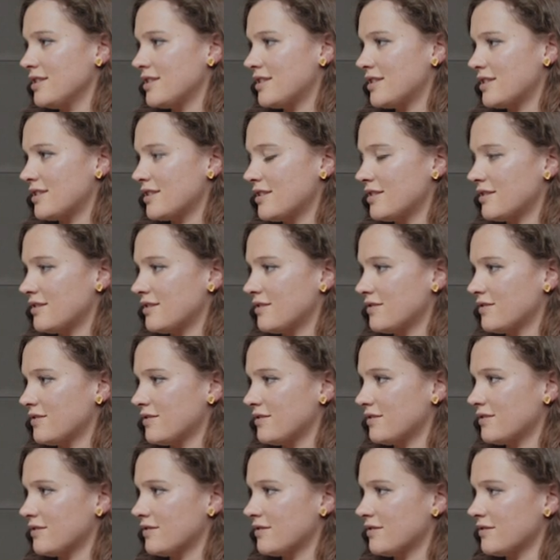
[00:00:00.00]

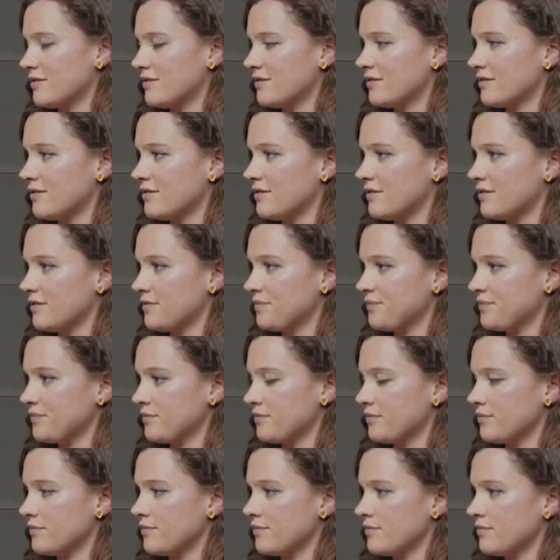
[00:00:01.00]

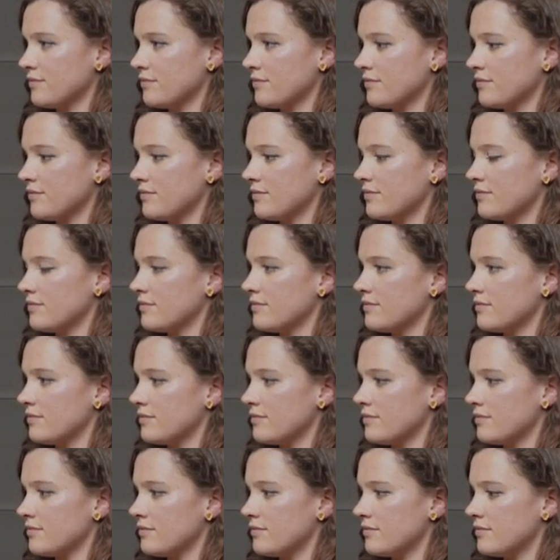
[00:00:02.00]

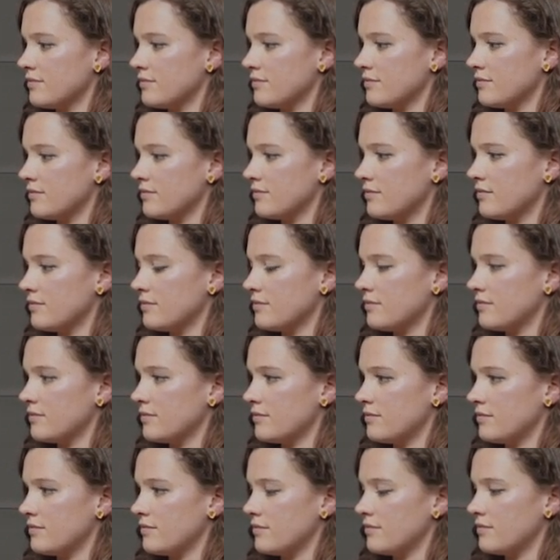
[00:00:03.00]

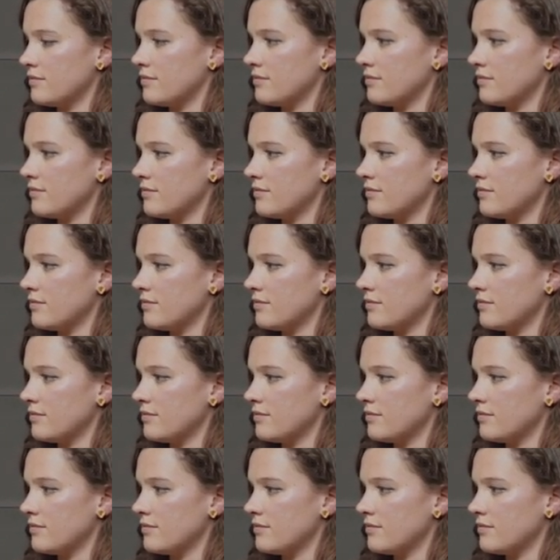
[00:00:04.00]
No words are spoken by the person on screen.